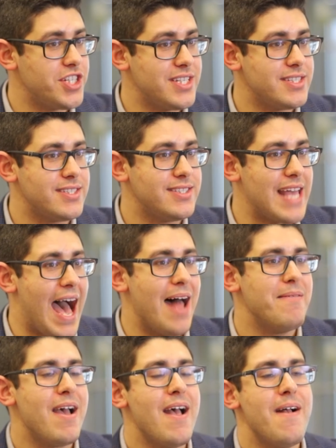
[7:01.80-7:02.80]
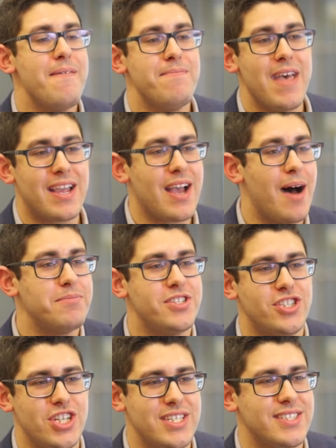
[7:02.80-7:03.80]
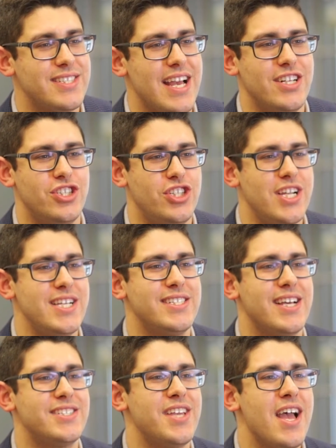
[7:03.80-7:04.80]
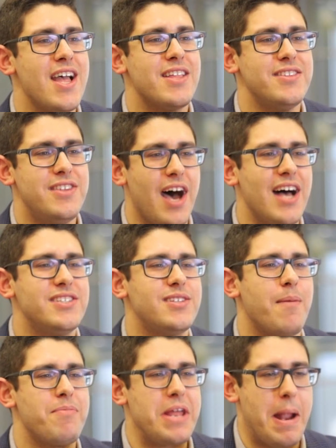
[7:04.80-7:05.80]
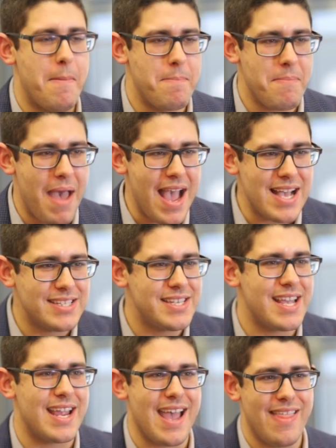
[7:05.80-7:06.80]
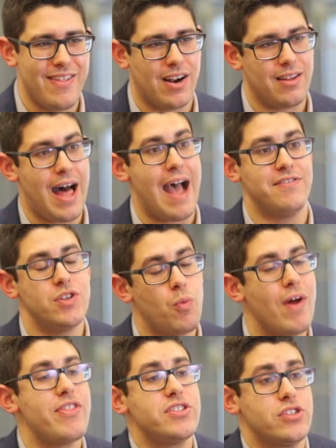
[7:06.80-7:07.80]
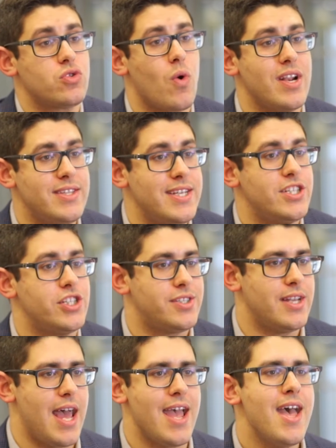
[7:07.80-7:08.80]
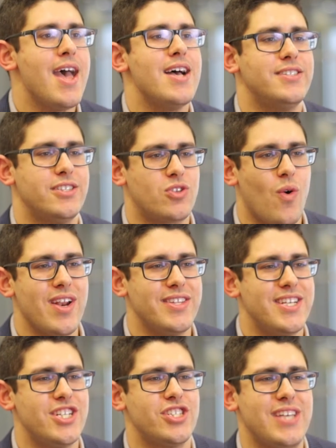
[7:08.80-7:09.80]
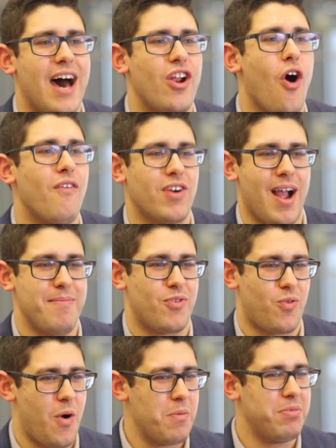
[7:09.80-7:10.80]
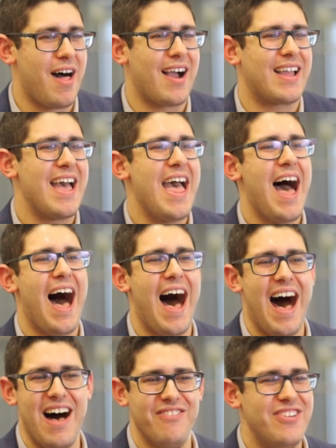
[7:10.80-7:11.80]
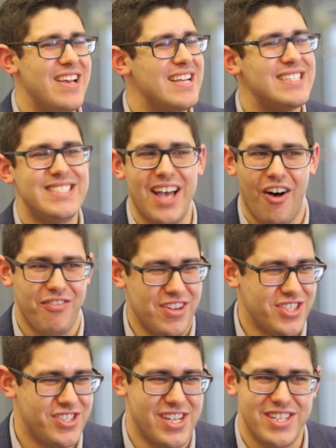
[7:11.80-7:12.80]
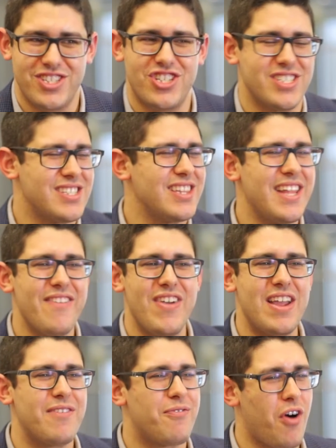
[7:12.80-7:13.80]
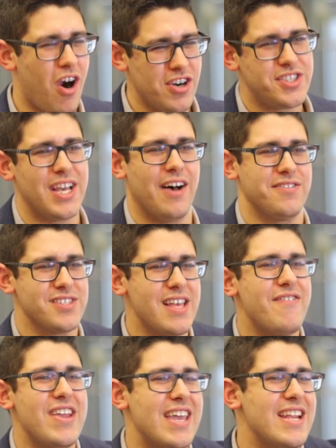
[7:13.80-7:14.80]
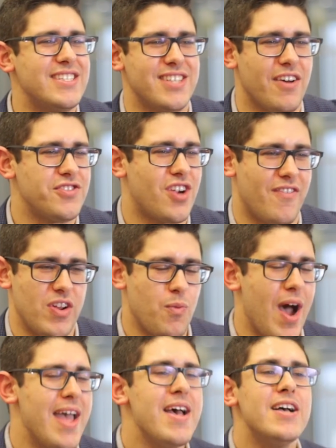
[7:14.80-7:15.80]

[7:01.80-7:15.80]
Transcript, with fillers: Jesus is at. They come to Jesus, and Jesus does something amazing in their lives. And what this is going to teach us today is it's going to teach us how to overcome the roadblock of selfishness, just living for ourselves, living in a self-serving way.